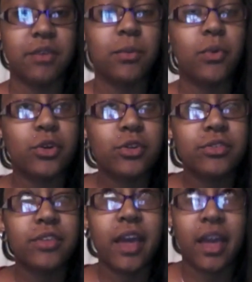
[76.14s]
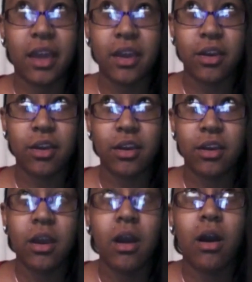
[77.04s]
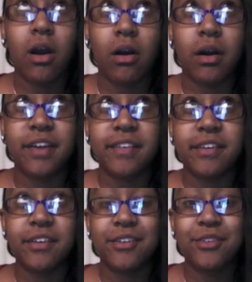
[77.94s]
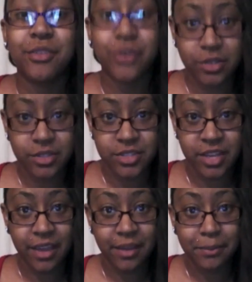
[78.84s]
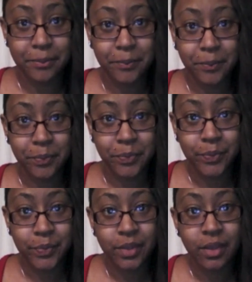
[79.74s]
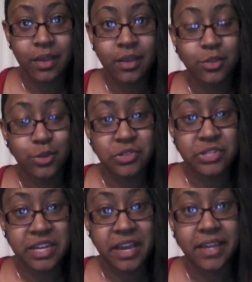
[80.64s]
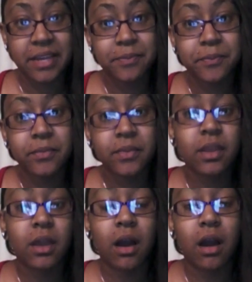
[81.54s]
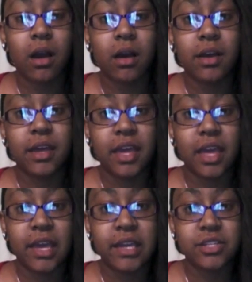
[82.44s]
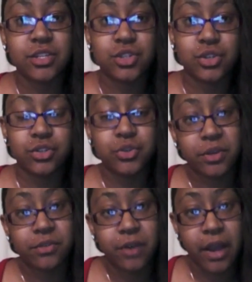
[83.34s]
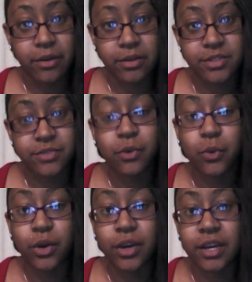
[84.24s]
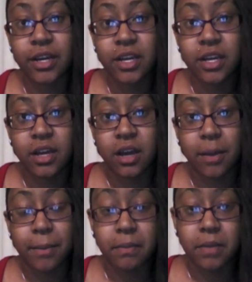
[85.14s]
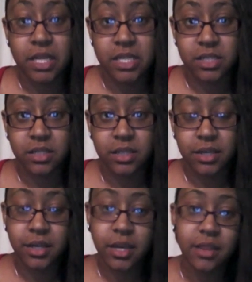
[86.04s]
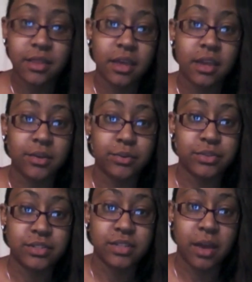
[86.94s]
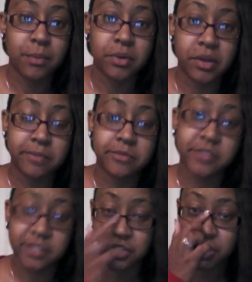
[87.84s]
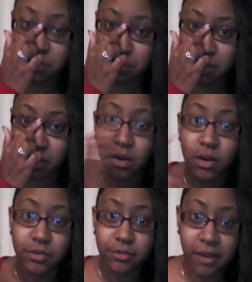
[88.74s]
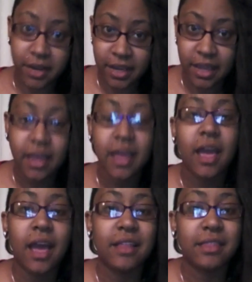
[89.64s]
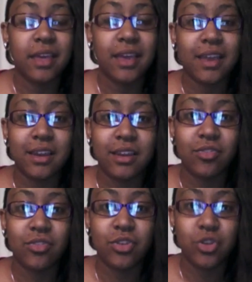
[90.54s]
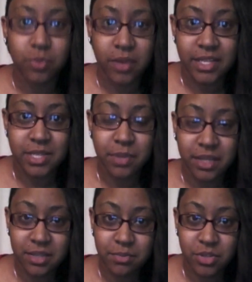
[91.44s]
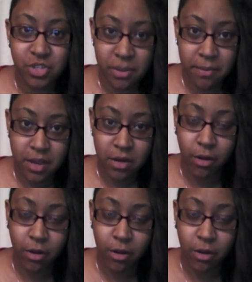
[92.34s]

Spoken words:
ordered the hair on Thursday night, and it took 24 hours for my money to clear, and then it was put up for shipment on Friday, and then UPS picked up the shipment